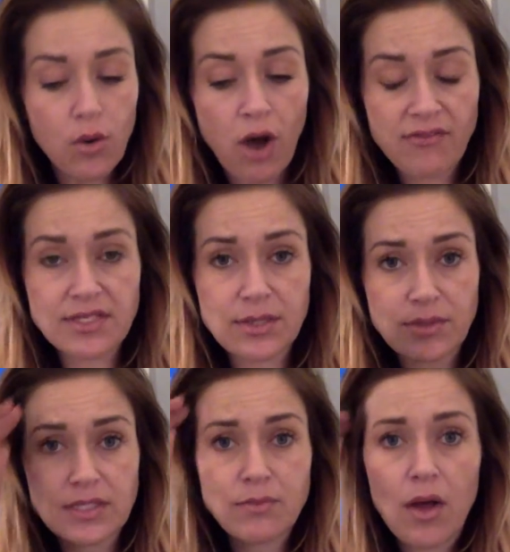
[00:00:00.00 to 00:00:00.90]
obviously
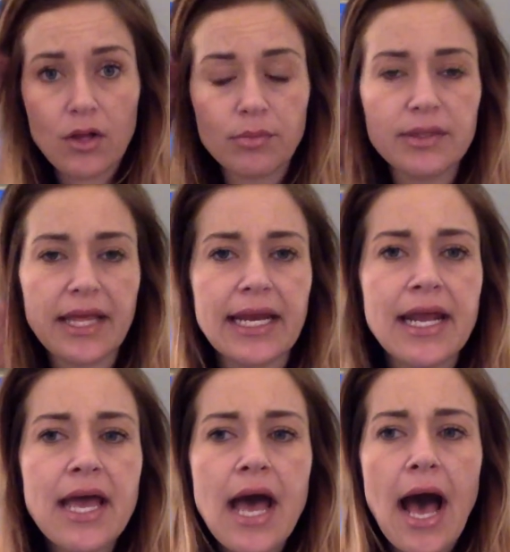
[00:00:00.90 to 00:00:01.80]
with a smaller plate.
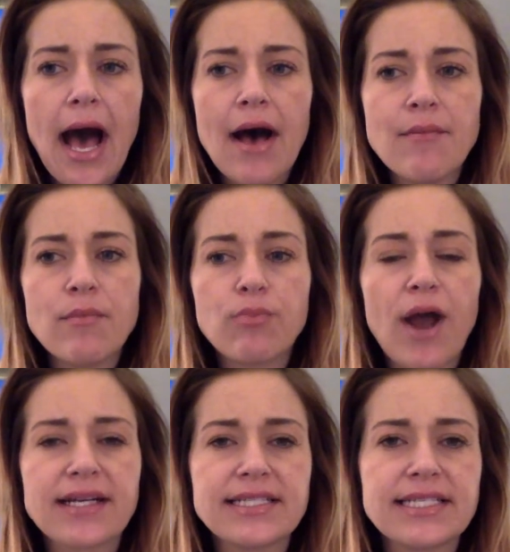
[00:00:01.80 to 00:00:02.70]

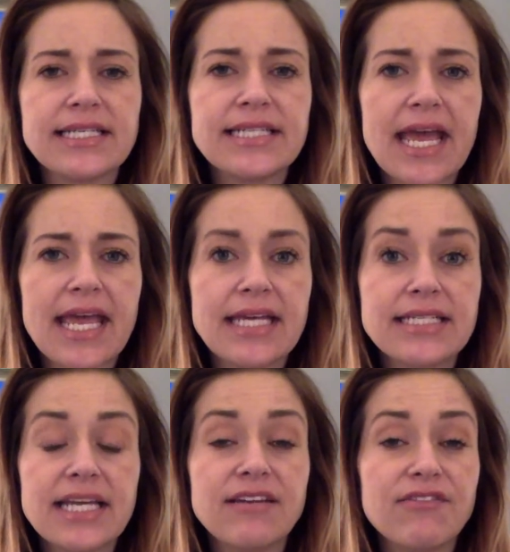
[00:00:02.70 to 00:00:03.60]
Practicing taking
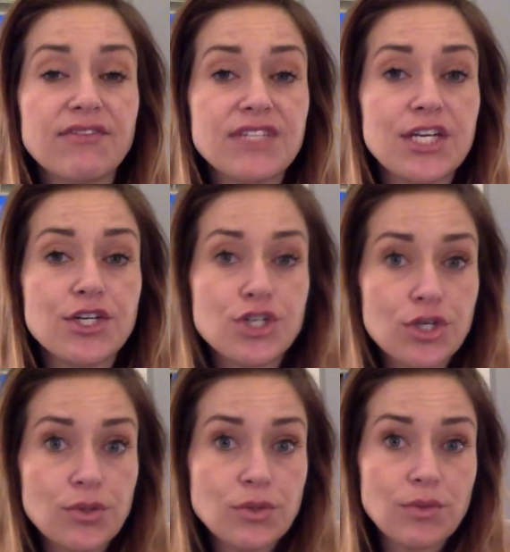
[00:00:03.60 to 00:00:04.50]
10 to 15
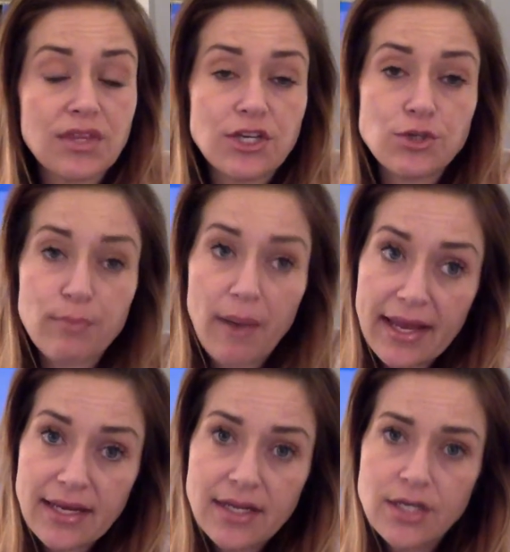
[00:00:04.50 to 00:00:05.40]
chews with each
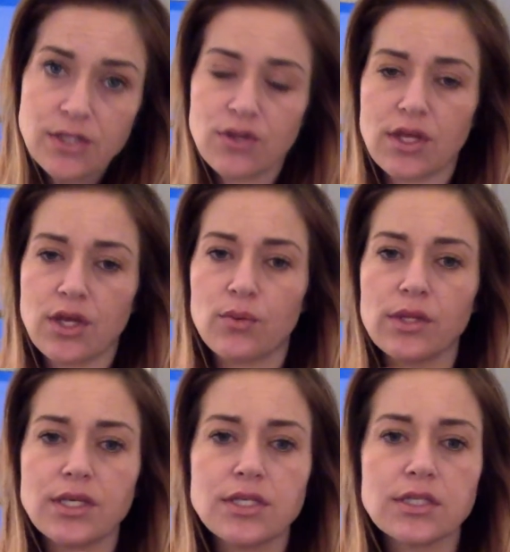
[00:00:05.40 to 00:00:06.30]
bite so that you're
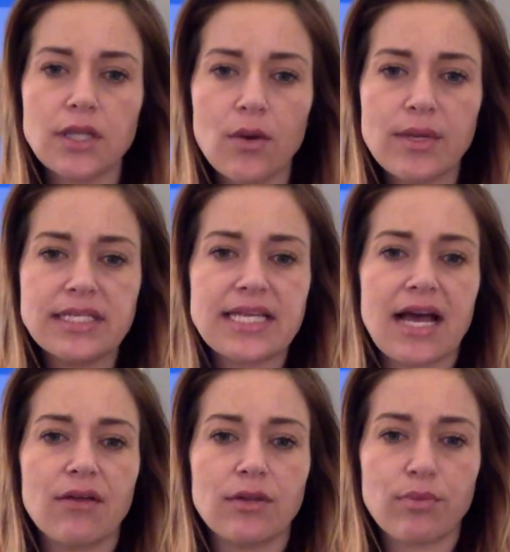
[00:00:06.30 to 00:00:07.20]
really slowing
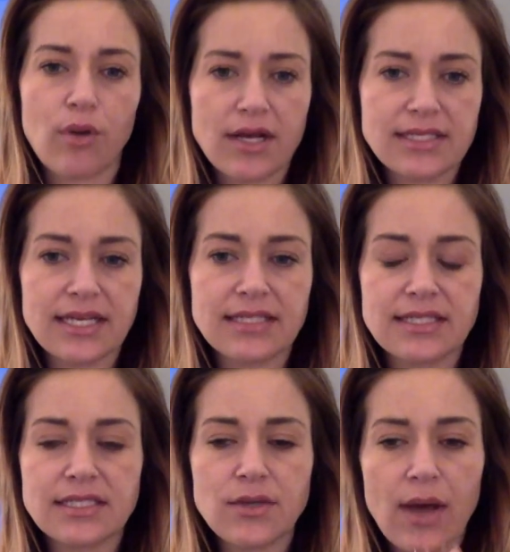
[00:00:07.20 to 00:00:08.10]
down the process.
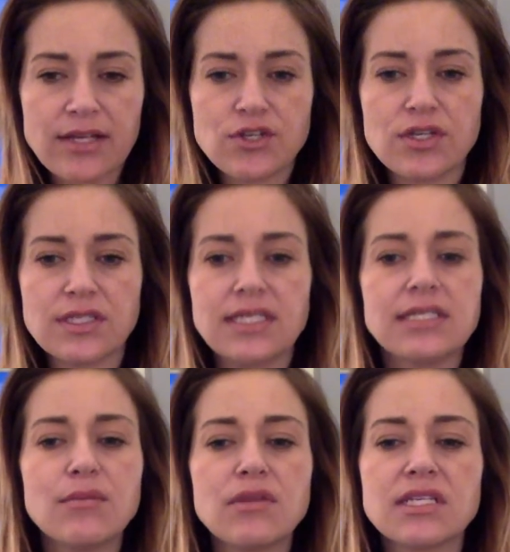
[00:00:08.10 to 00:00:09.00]
And so as you can see,
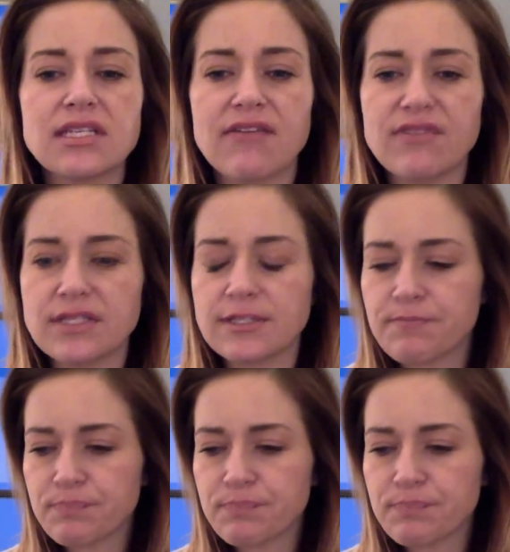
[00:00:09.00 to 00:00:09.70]
some of this stuff is